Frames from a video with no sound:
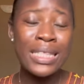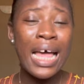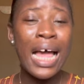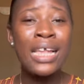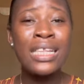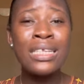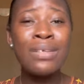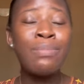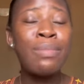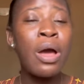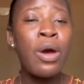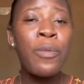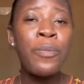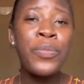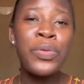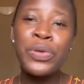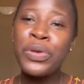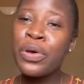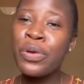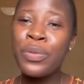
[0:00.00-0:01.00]
And in my
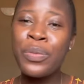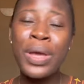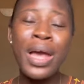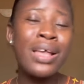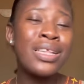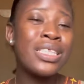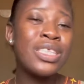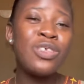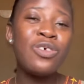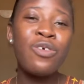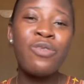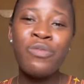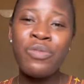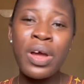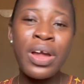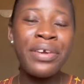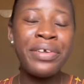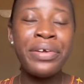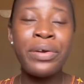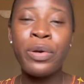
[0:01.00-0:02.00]
opinion, we are still
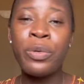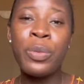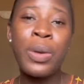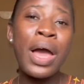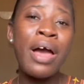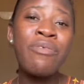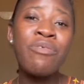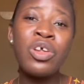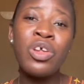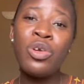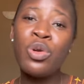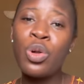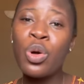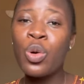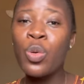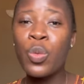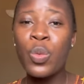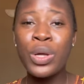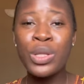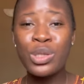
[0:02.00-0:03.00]
very young. We have a
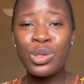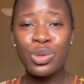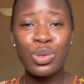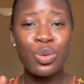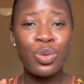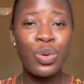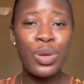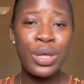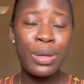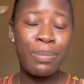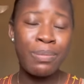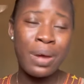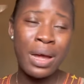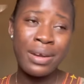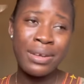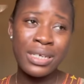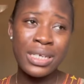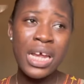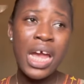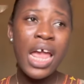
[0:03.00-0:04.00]
long way to go in
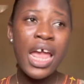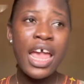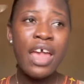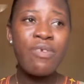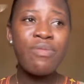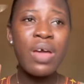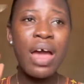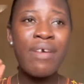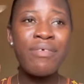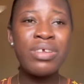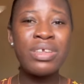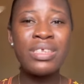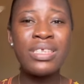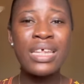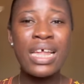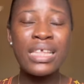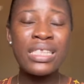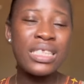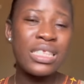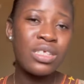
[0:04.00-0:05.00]
marriage. If you are
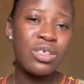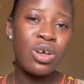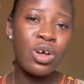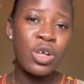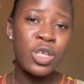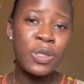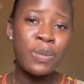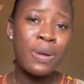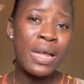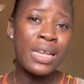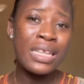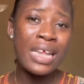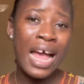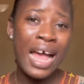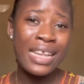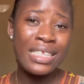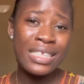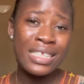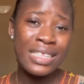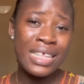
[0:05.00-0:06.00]
resenting your husband
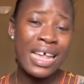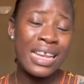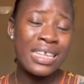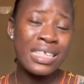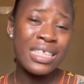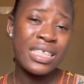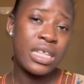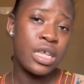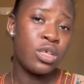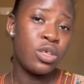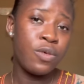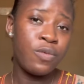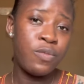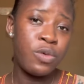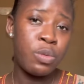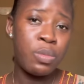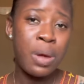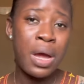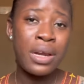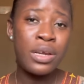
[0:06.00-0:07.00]
at this early stage of
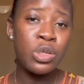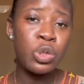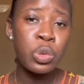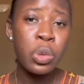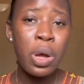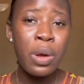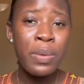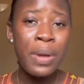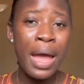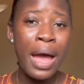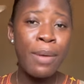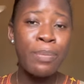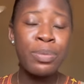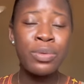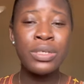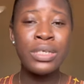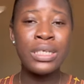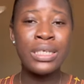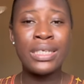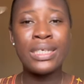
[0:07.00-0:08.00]
your marriage, what will
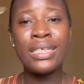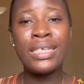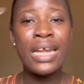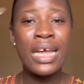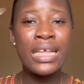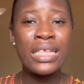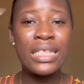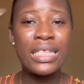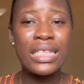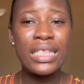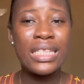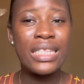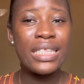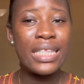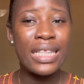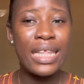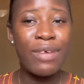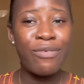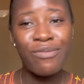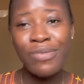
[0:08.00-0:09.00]
happen in the next
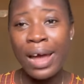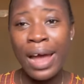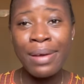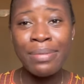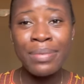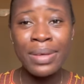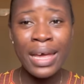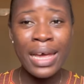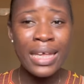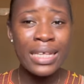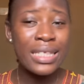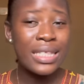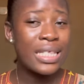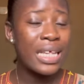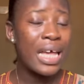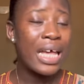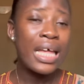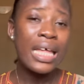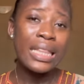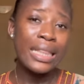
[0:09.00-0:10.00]
5 years,
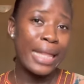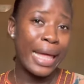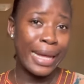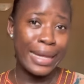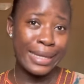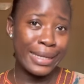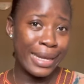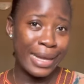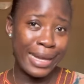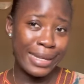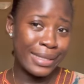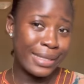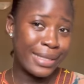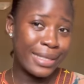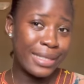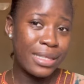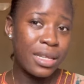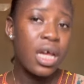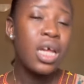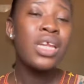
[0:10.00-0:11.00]
10 years?
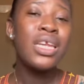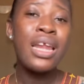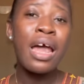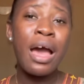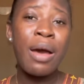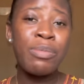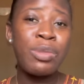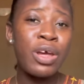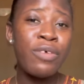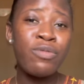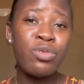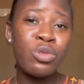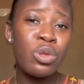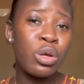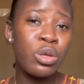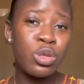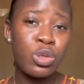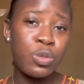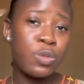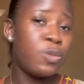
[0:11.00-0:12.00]
Now, I'm not even
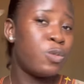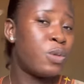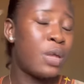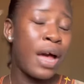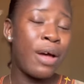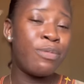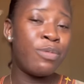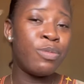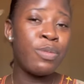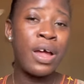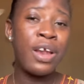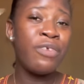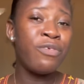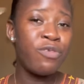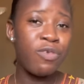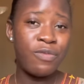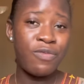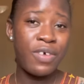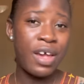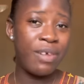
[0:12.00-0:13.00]
talking to people that have been married
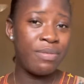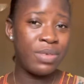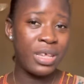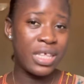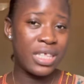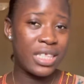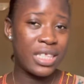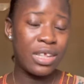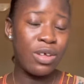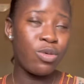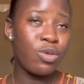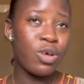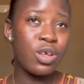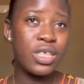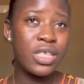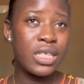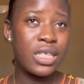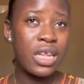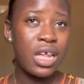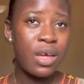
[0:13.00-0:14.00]
for 5 years now.
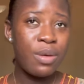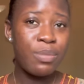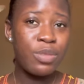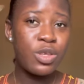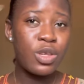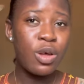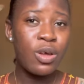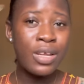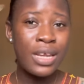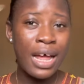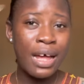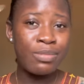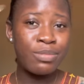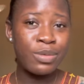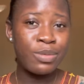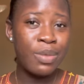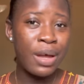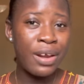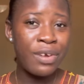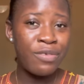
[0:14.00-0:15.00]
Because someone that has been
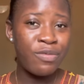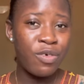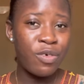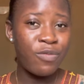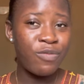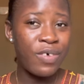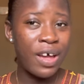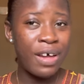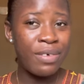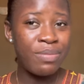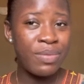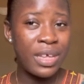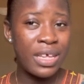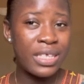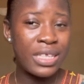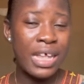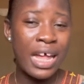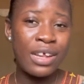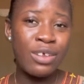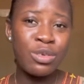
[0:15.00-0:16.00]
married for 5 years,
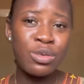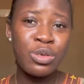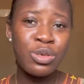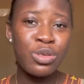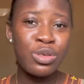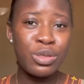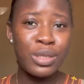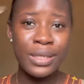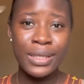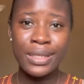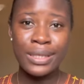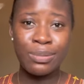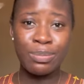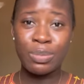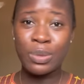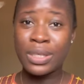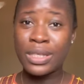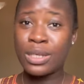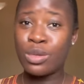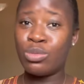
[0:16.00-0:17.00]
I don't think the
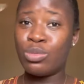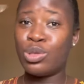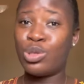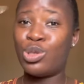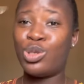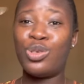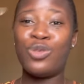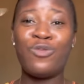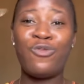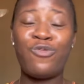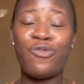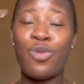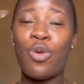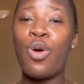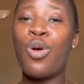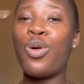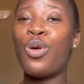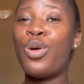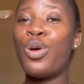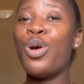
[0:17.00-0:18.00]
person will still
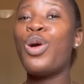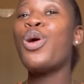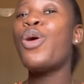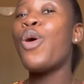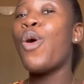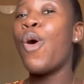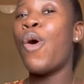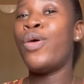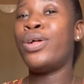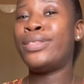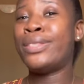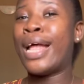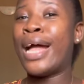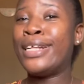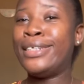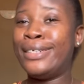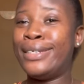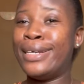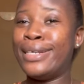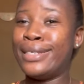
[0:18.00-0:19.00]
fall on
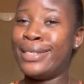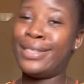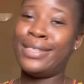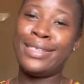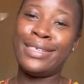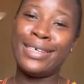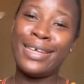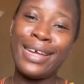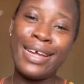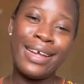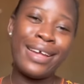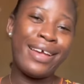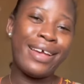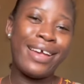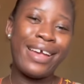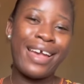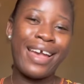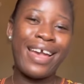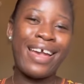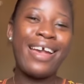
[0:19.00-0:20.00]
that Gen
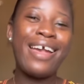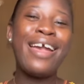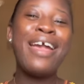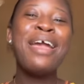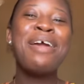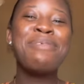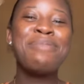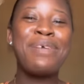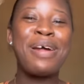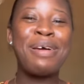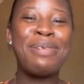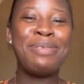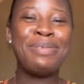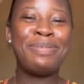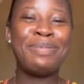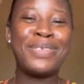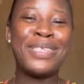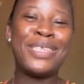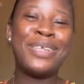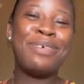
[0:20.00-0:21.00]
Z. Probably the
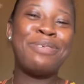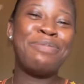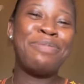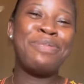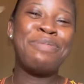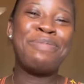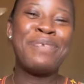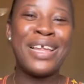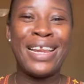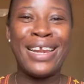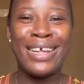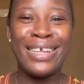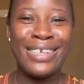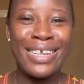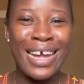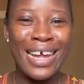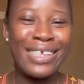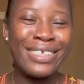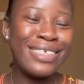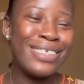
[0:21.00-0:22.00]
person will be
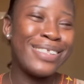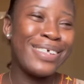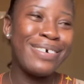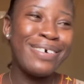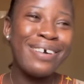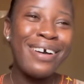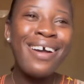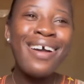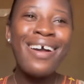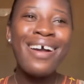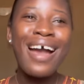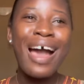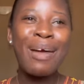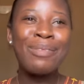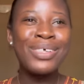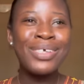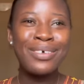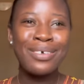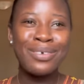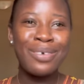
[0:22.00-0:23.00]
millennial. So, I'm
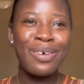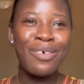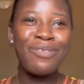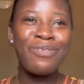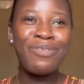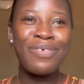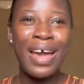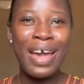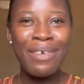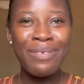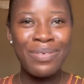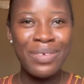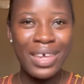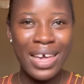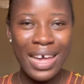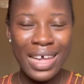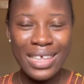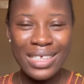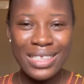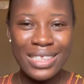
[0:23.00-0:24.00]
talking of 5
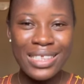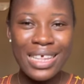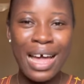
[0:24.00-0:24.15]
years.